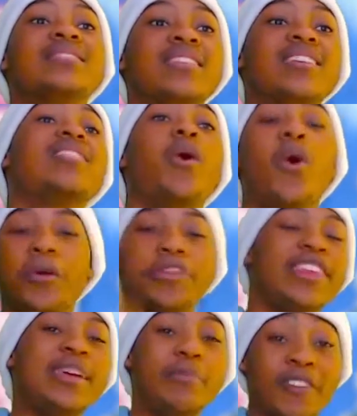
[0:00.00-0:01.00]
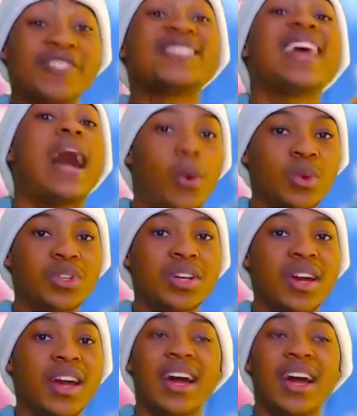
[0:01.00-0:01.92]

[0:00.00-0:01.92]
the whole theme of sound.